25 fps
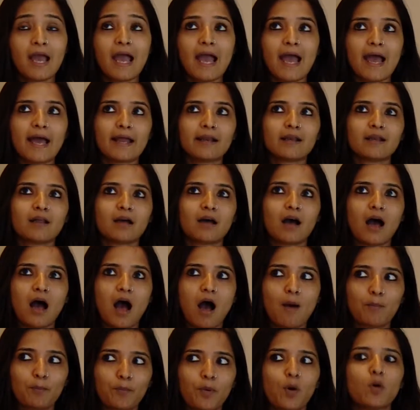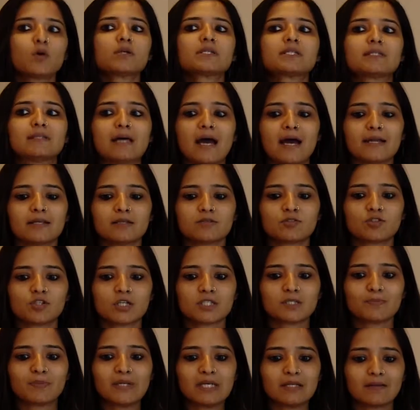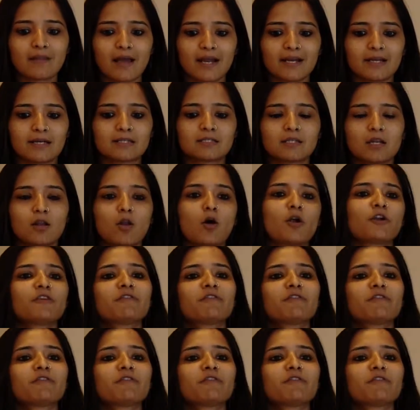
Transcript: And post that, it's just been that it's a lot